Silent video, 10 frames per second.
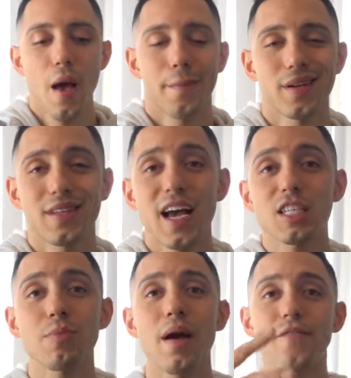But
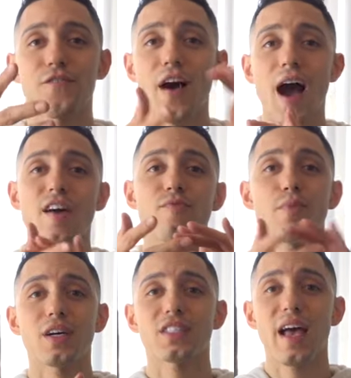that's my five
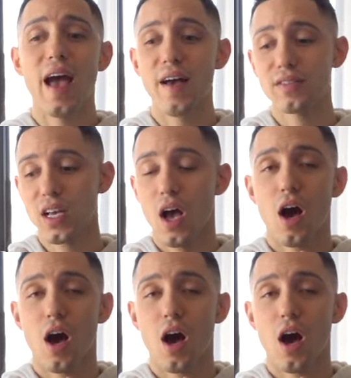must-haves.